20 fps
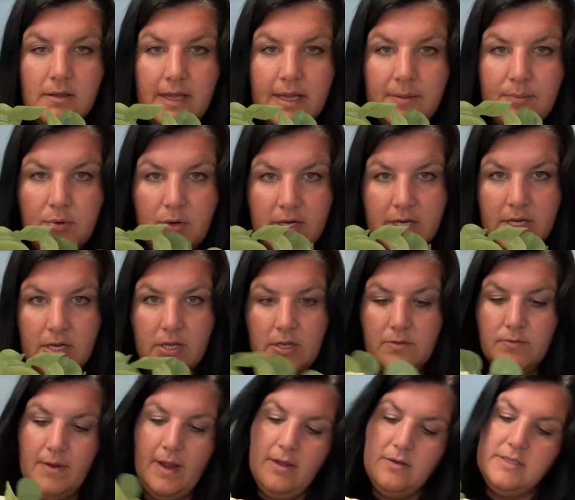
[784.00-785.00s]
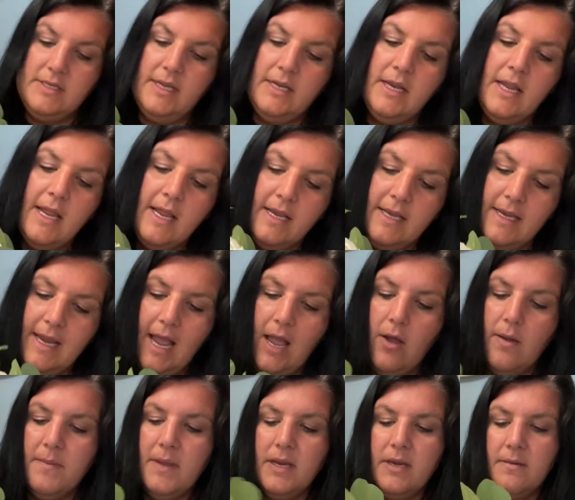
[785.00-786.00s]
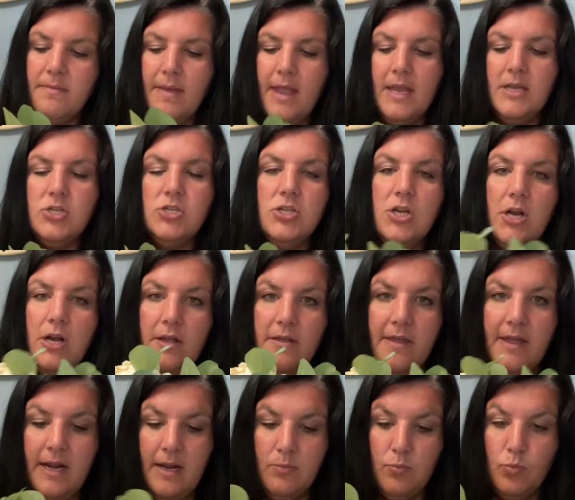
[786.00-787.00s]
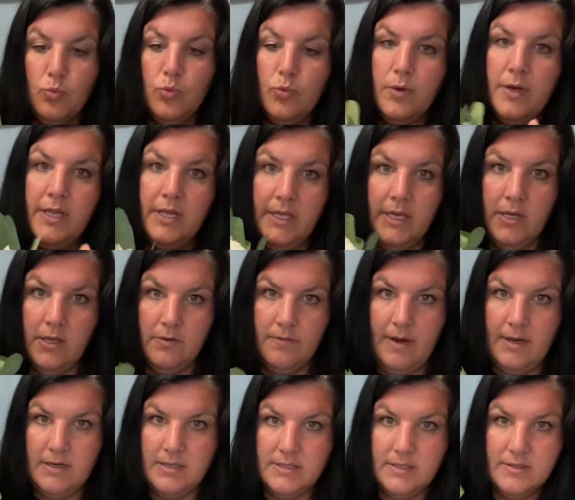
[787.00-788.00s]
like pretty good rounded, now I'm gonna make sure that I'm really good rounded.